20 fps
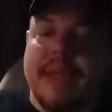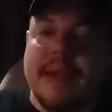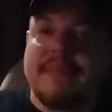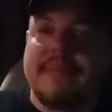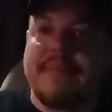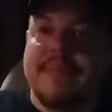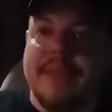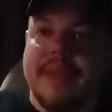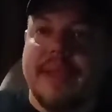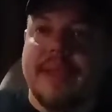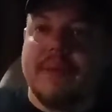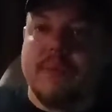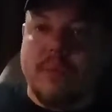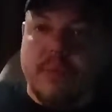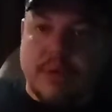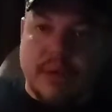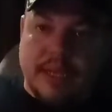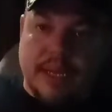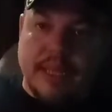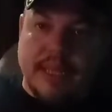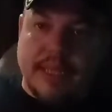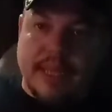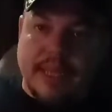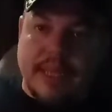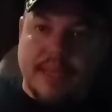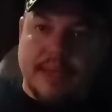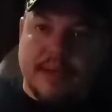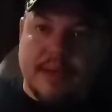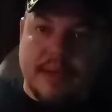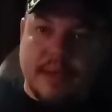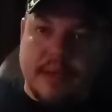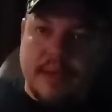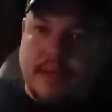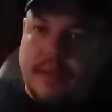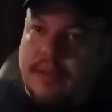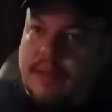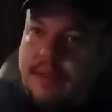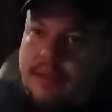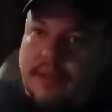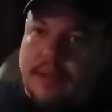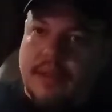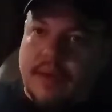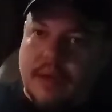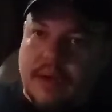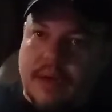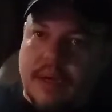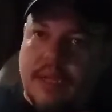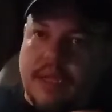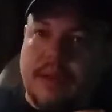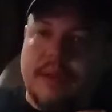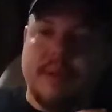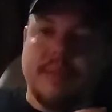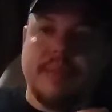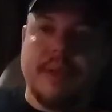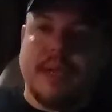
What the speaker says: everything will click in. All right, you'll be